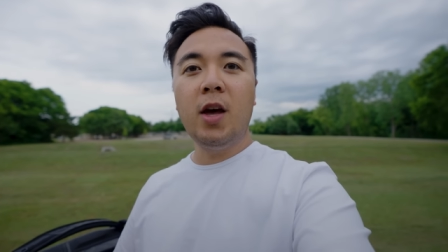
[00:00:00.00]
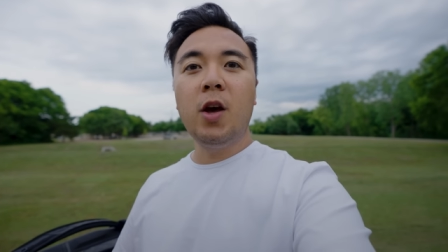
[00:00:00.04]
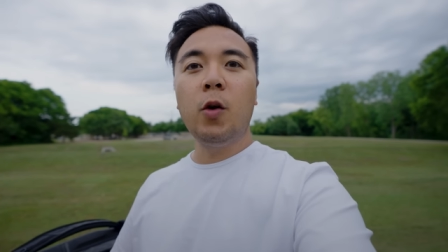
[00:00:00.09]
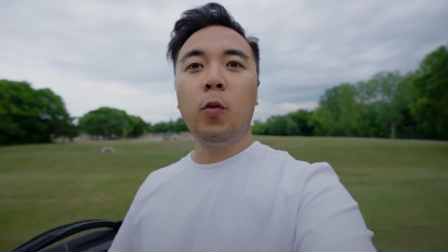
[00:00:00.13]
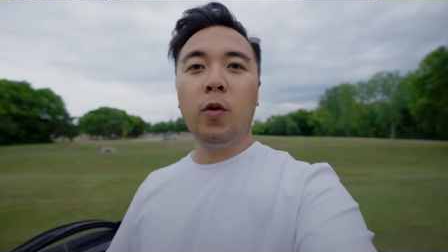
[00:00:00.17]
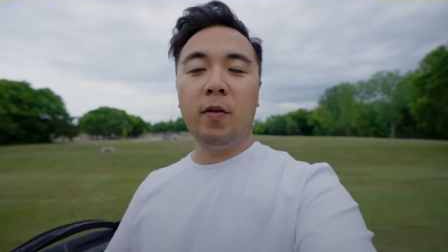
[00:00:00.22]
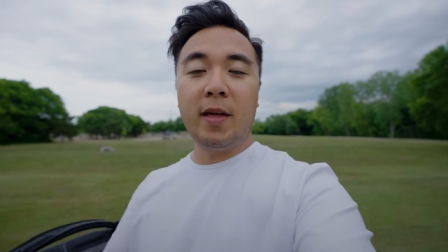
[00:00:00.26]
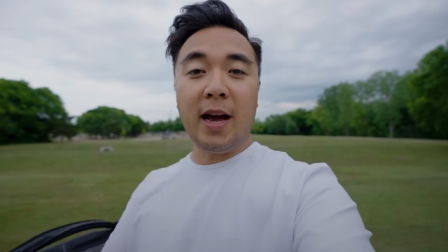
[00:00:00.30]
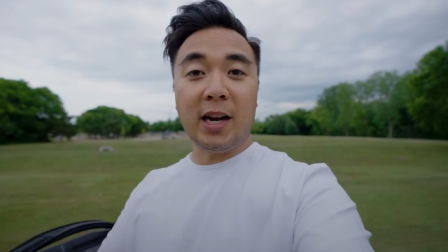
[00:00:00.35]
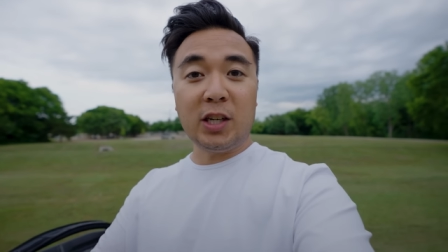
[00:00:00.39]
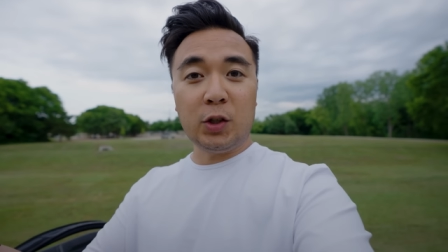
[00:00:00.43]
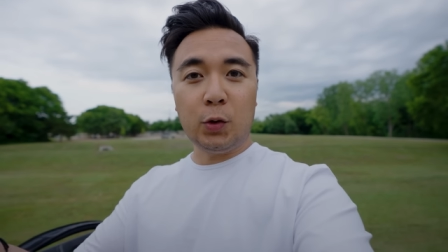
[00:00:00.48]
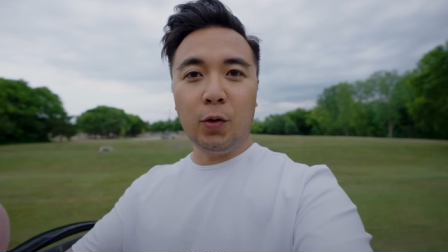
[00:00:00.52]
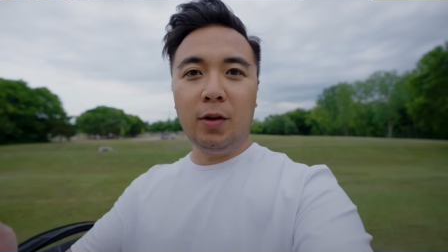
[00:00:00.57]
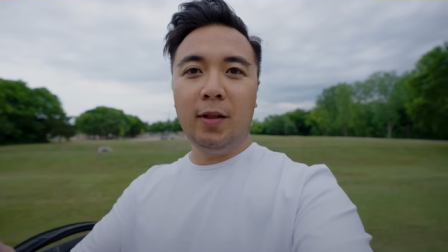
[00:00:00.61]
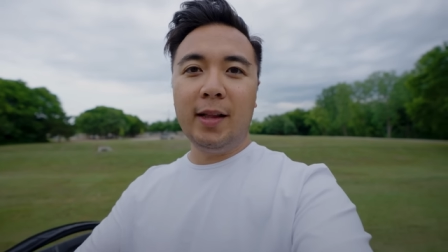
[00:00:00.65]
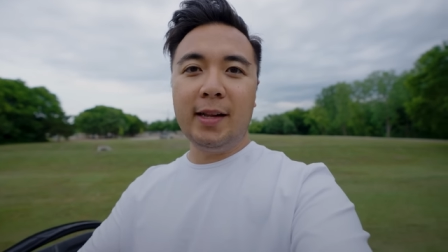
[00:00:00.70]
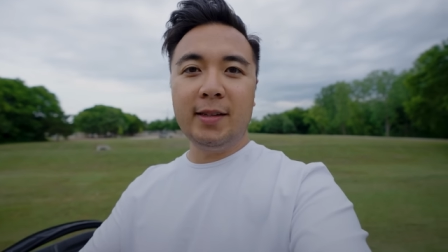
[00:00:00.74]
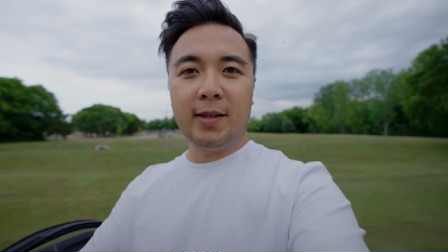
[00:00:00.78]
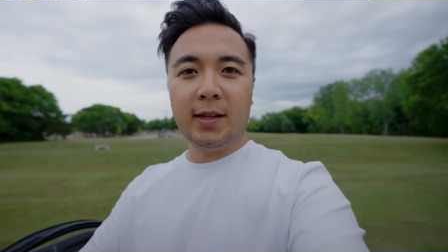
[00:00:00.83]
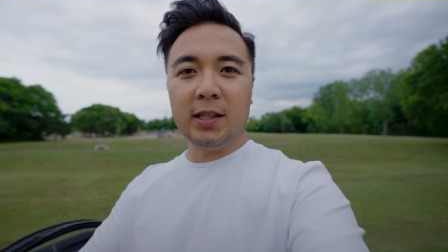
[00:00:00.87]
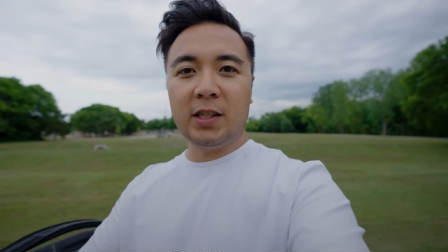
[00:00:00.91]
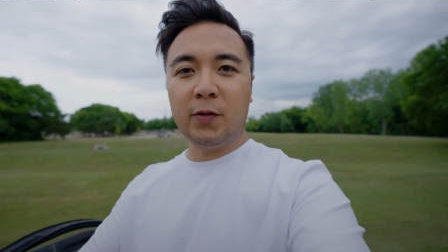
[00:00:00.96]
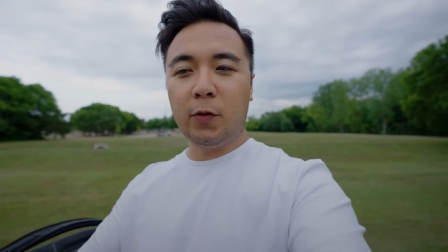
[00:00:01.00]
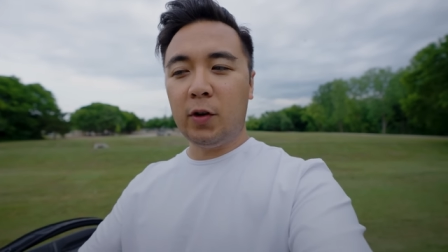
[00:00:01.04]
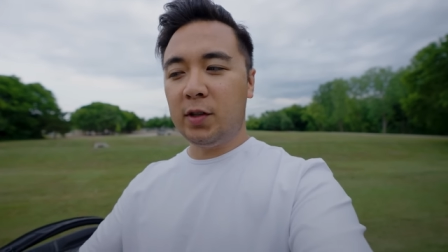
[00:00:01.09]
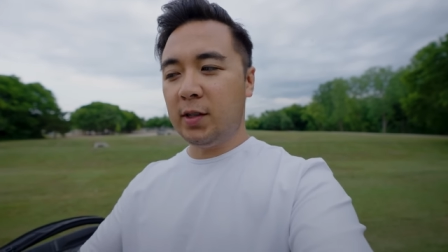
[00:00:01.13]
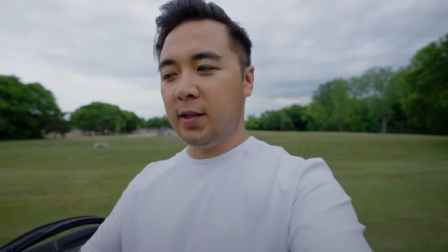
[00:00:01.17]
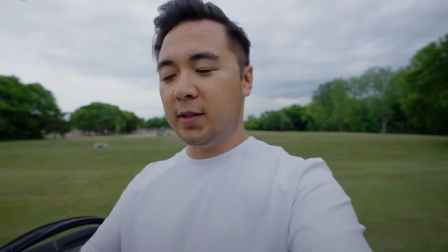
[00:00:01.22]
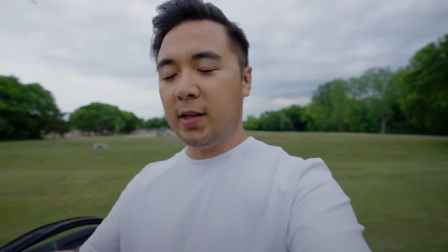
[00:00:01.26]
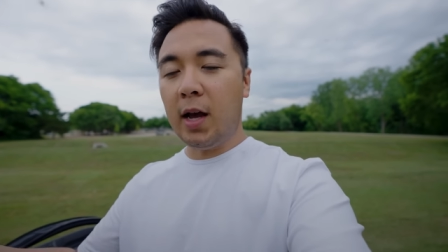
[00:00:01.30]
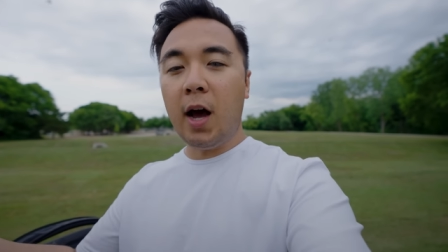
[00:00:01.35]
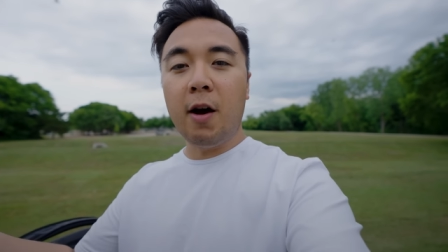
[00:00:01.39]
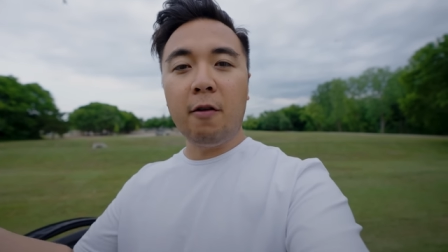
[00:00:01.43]
with actual lenses
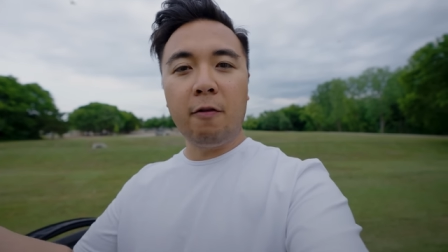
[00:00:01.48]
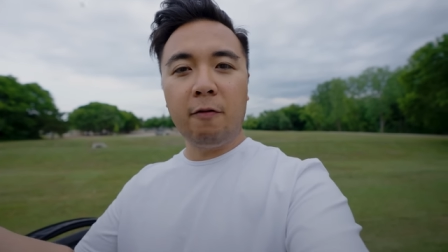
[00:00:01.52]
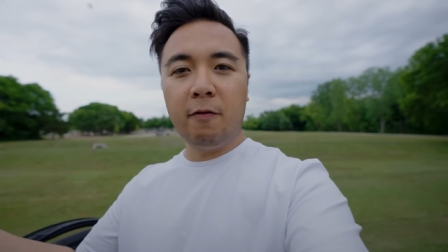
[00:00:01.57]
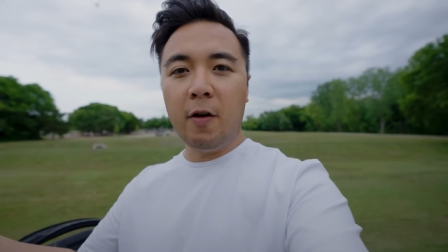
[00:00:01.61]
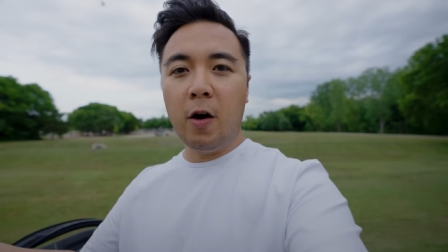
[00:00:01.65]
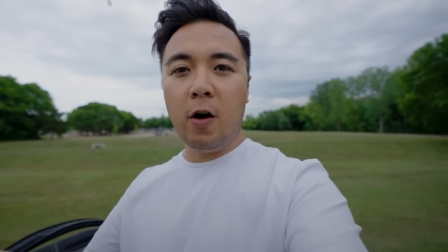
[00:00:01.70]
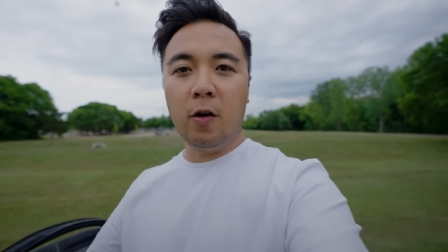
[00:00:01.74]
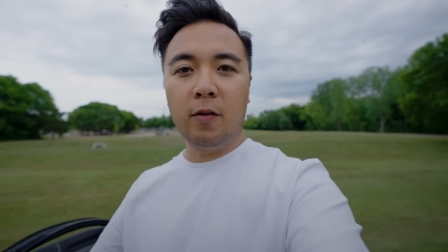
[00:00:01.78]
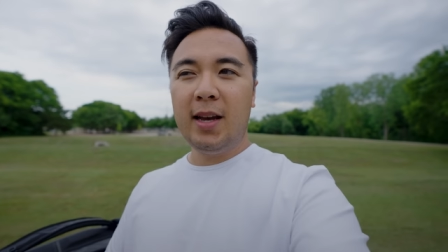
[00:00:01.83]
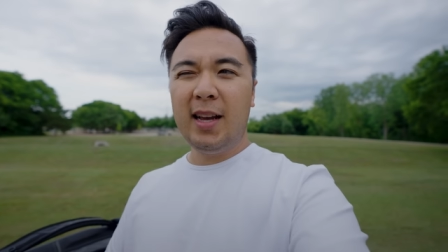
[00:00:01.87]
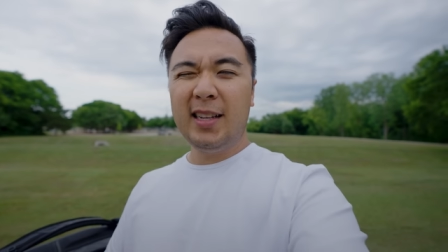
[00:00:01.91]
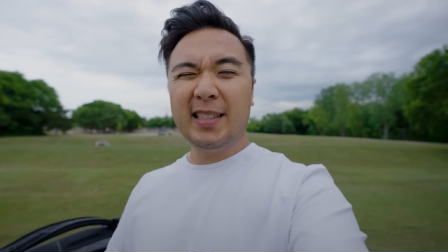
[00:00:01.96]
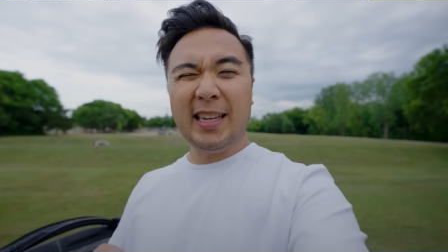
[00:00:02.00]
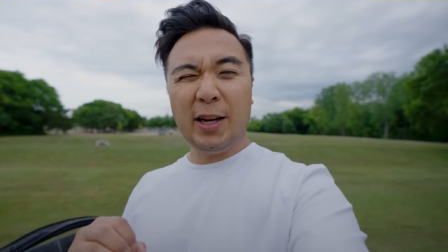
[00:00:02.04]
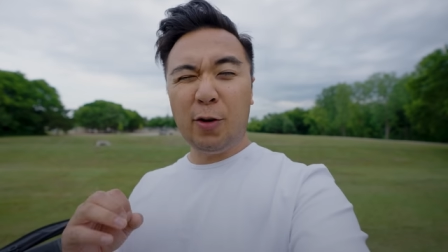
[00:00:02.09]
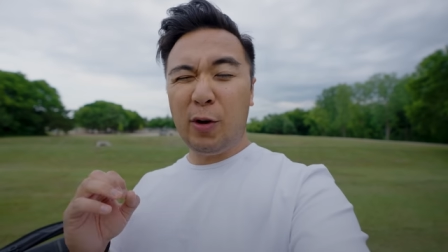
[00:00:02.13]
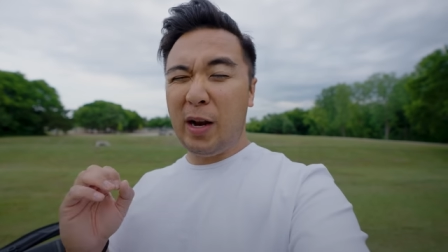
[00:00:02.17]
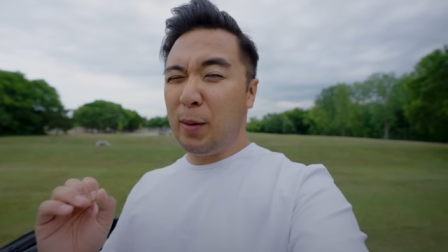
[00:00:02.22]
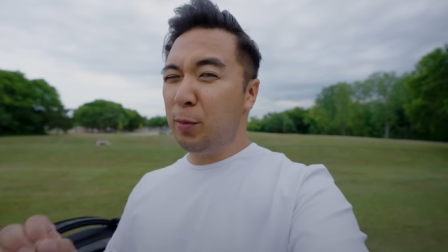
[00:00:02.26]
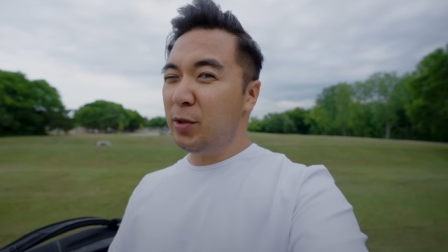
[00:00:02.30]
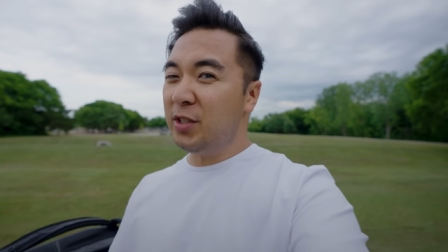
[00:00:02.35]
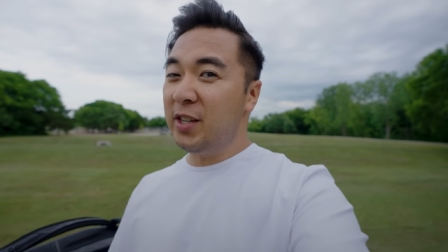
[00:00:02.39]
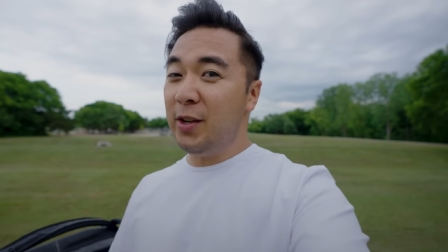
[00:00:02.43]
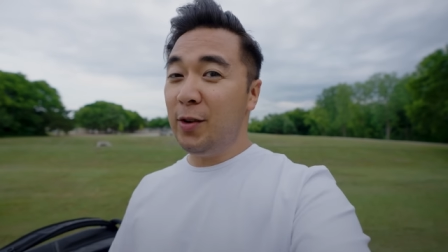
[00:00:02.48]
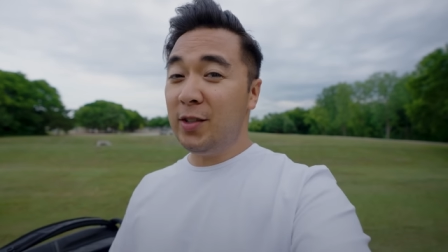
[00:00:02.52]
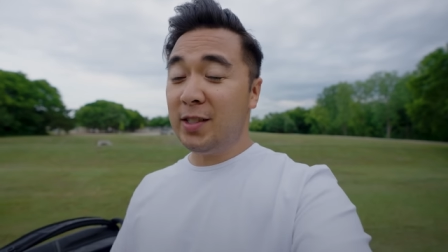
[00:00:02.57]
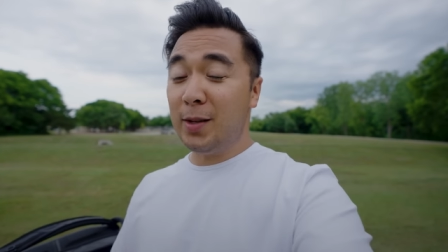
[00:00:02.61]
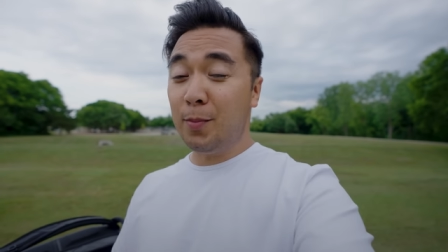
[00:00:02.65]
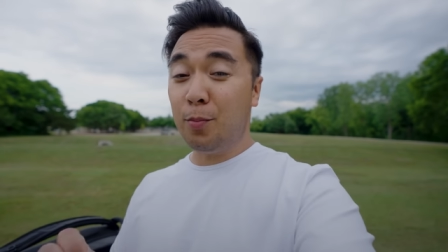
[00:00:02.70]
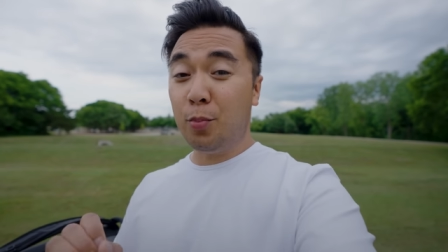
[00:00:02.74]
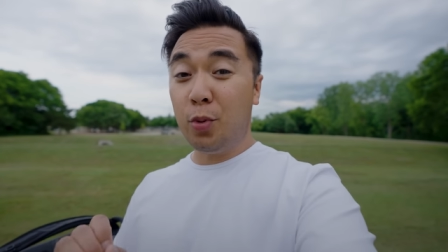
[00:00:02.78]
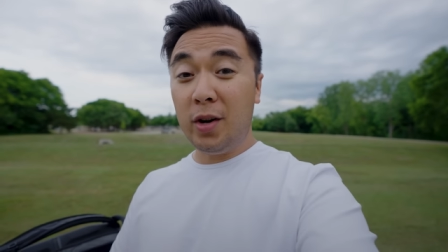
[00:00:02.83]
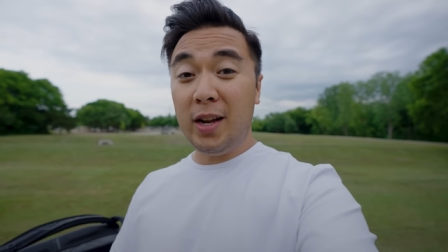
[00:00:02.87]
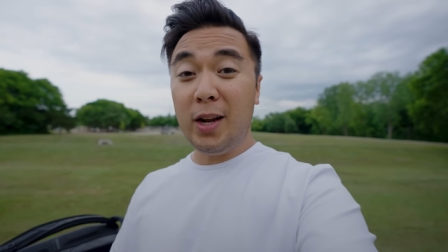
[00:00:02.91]
versus a phone is that you're able to use
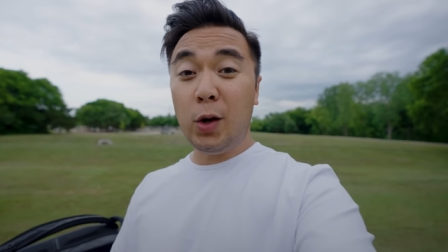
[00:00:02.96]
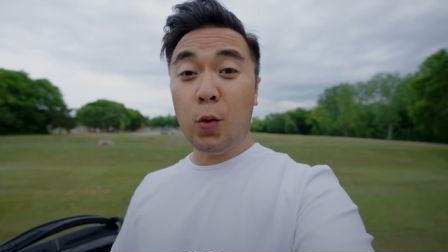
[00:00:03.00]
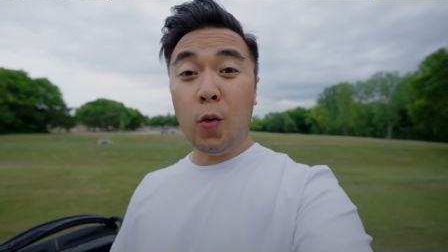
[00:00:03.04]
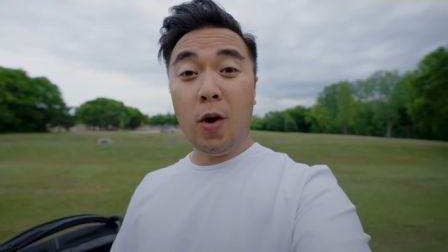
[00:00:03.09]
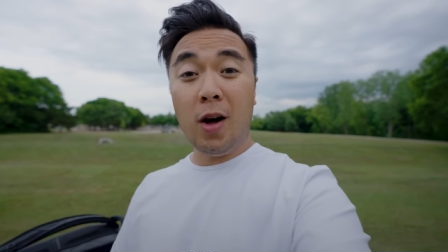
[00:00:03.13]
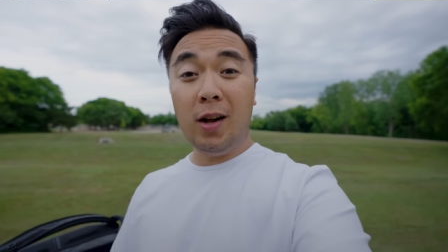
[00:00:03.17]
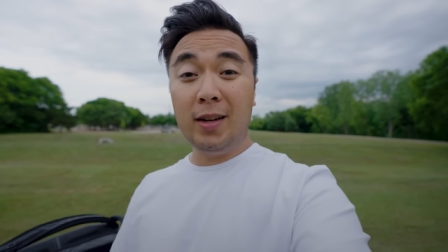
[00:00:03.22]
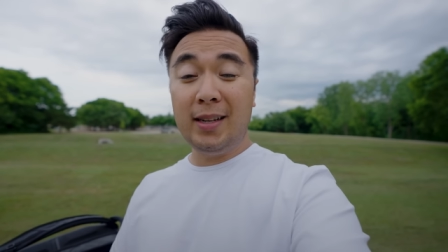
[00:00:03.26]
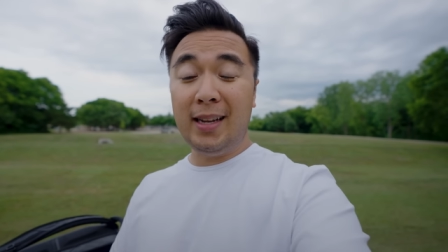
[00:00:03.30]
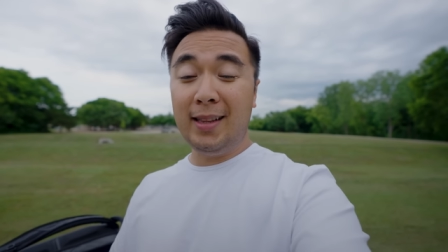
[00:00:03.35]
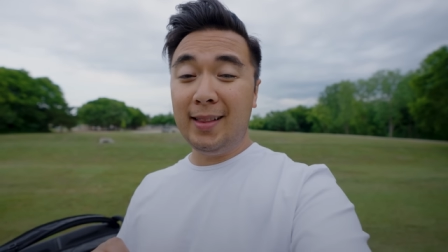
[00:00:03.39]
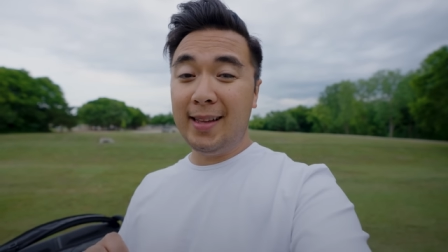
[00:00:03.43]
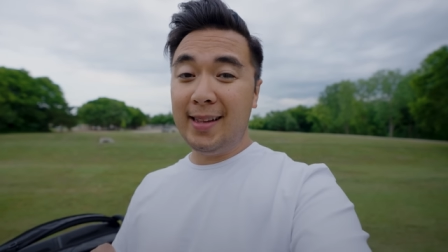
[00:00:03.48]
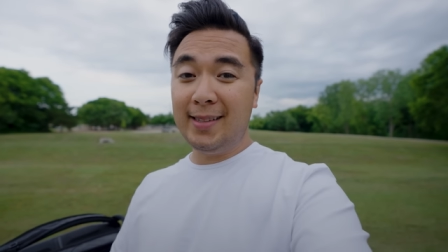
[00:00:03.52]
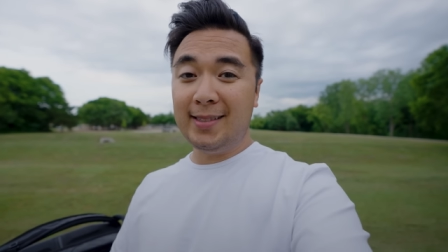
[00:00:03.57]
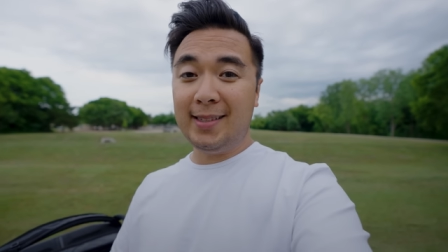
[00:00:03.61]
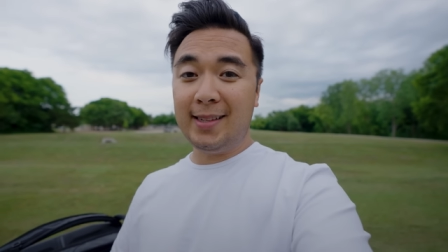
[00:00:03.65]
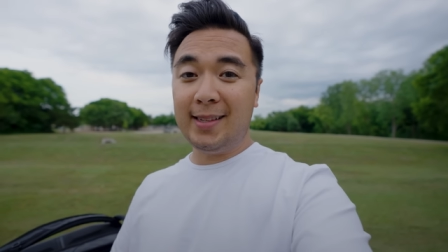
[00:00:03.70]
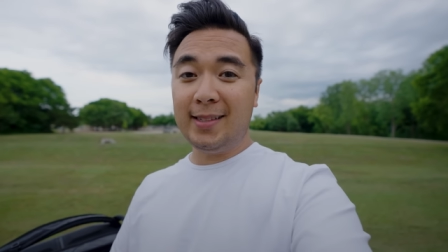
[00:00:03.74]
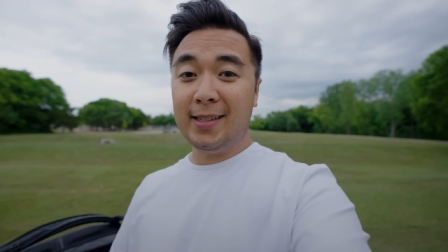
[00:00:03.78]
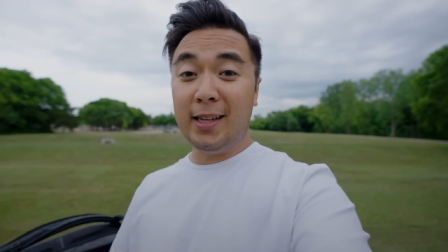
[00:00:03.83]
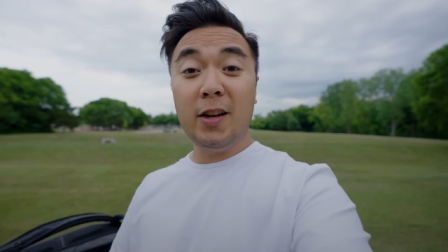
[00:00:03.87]
some pretty quality lenses.